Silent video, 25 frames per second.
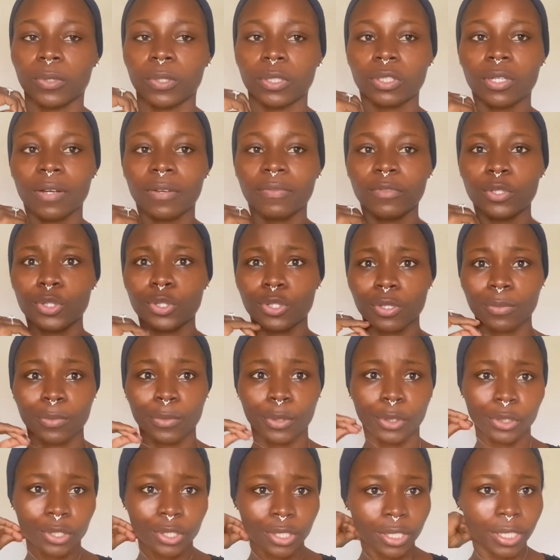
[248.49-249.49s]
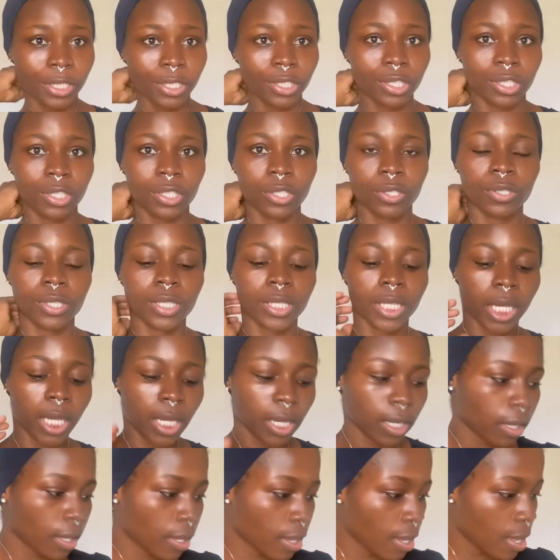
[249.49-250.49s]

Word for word: We're traveling tomorrow. Today is Tuesday